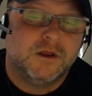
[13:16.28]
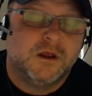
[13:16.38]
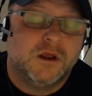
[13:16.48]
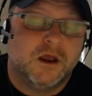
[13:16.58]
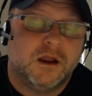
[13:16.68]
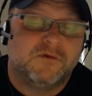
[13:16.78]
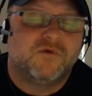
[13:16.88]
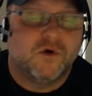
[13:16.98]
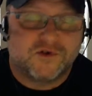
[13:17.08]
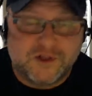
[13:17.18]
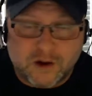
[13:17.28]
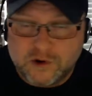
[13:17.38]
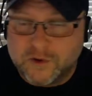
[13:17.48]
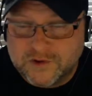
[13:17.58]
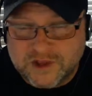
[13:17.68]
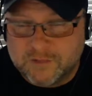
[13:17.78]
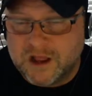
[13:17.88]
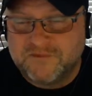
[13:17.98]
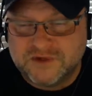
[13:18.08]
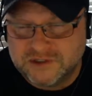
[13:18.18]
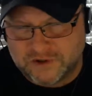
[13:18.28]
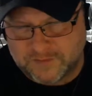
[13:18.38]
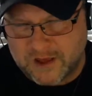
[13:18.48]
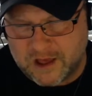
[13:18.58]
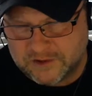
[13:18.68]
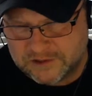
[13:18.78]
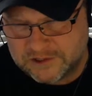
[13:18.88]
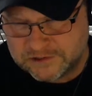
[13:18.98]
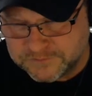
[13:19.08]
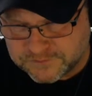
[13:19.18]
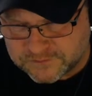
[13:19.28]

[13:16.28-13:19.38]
And of course, no exam life insurance policies